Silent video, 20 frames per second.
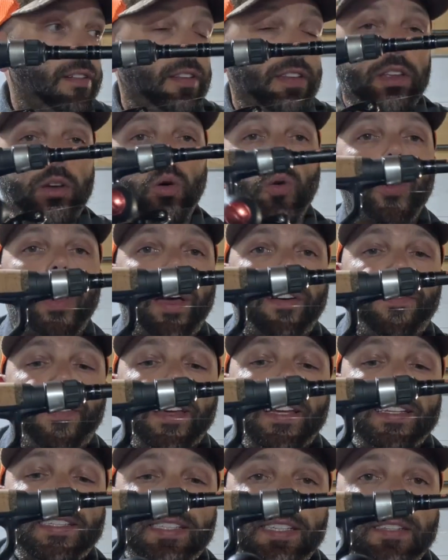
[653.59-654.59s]
the old
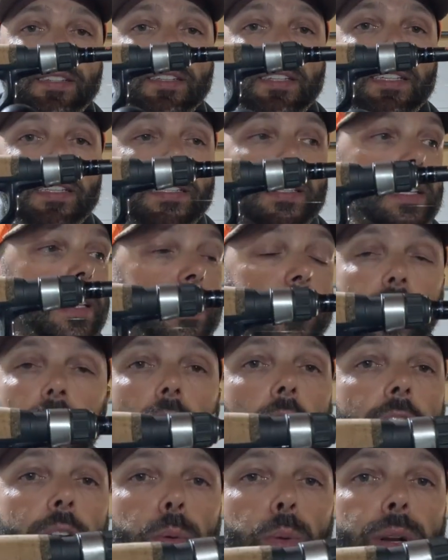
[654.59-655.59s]
FA series. It's a
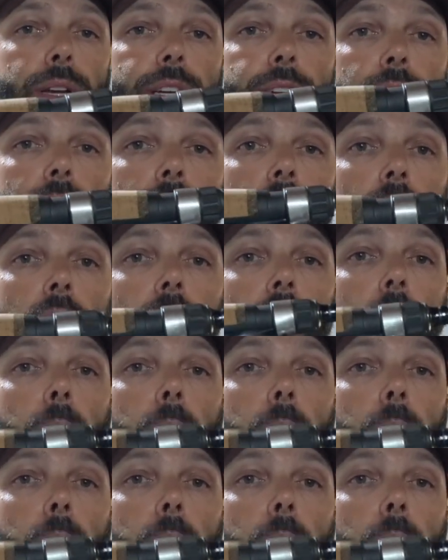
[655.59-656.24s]
light reel.